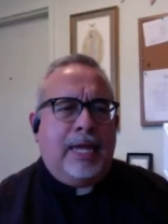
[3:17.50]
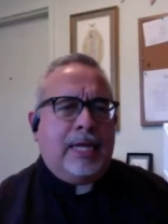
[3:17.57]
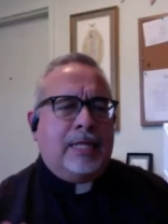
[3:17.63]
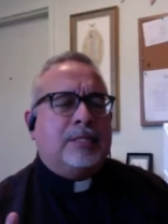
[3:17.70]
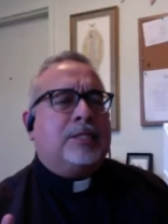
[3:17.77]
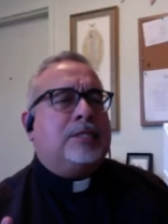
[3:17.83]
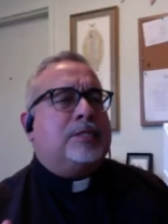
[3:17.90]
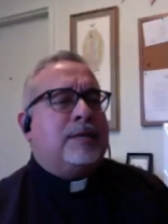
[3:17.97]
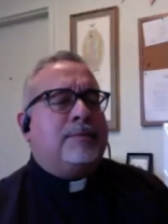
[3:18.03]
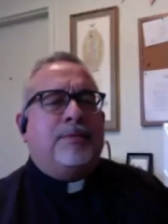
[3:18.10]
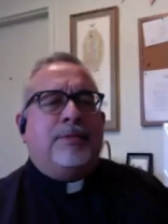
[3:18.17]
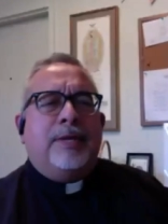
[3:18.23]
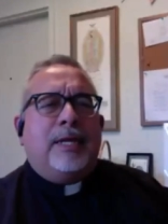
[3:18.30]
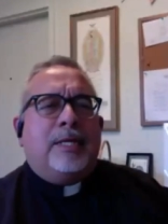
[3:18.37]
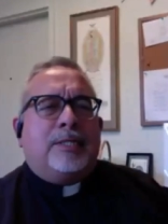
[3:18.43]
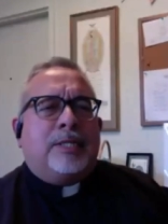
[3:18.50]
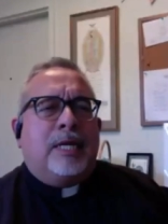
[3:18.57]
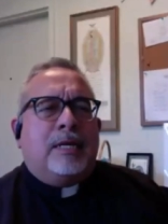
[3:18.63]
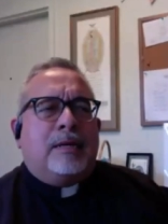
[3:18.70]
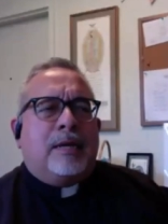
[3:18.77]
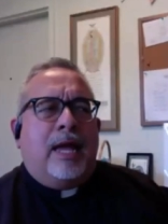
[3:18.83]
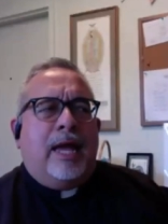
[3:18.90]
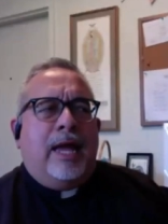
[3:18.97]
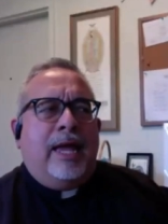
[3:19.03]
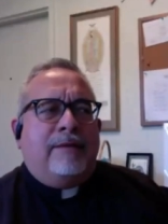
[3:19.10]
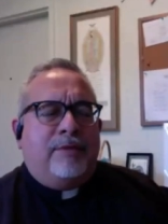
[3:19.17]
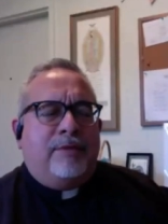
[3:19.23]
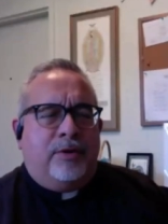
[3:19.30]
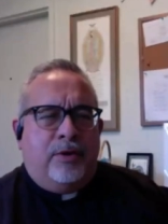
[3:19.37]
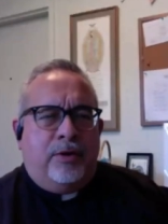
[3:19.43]
And again, it's the same thing. It's like
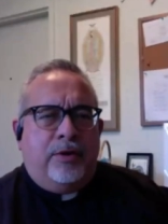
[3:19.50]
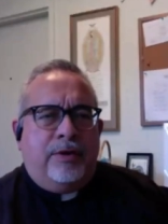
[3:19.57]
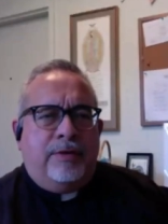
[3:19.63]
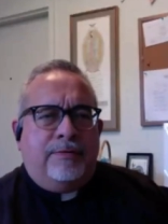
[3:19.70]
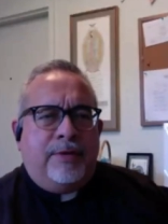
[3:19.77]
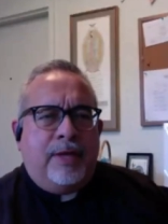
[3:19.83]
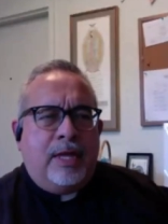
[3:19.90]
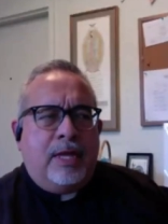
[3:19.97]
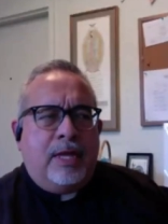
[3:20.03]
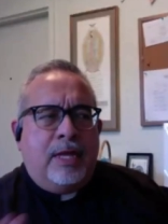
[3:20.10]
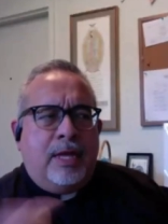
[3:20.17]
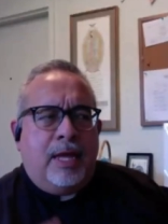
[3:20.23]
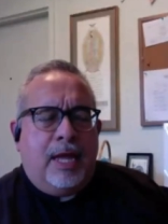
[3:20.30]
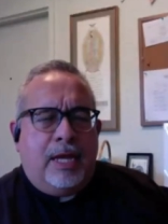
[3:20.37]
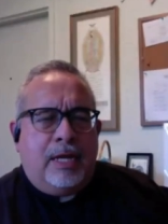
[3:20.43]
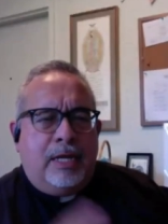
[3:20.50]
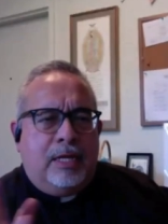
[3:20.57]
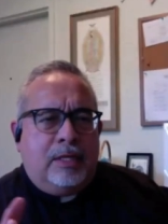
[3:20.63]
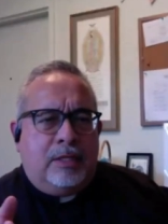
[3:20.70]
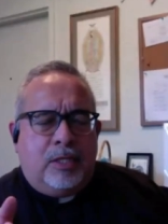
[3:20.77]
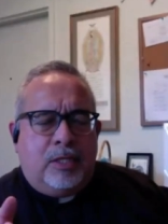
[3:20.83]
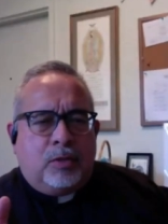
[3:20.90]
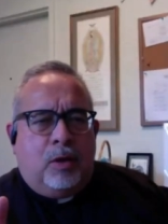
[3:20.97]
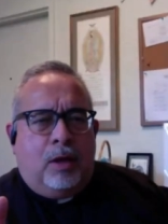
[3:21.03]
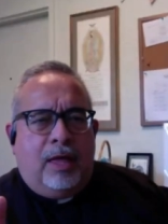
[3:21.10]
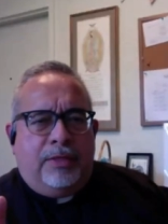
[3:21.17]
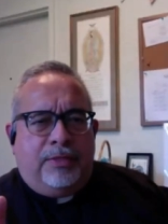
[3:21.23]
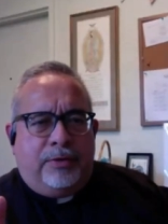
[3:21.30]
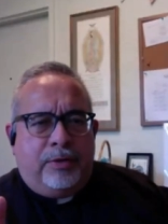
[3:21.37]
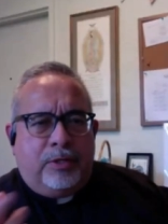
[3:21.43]
I haven't heard of any of these
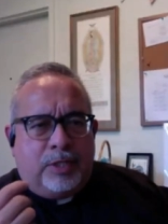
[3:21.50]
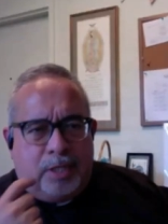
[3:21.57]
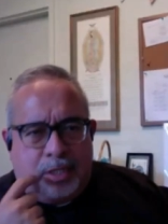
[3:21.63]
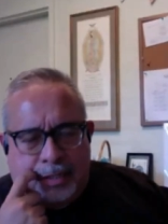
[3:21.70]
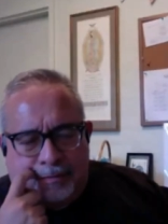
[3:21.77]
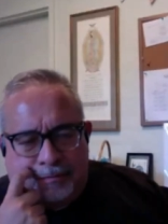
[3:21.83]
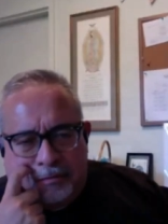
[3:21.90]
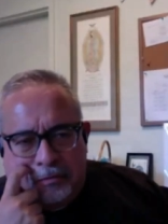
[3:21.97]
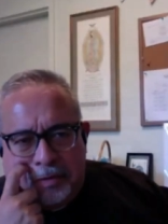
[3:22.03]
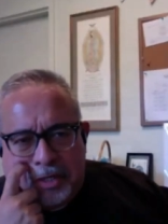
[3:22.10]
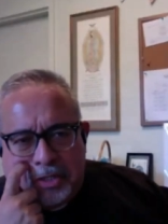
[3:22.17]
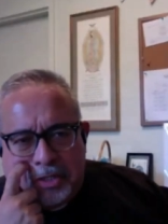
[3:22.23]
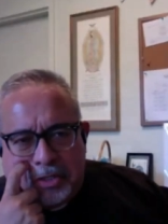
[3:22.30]
authors except for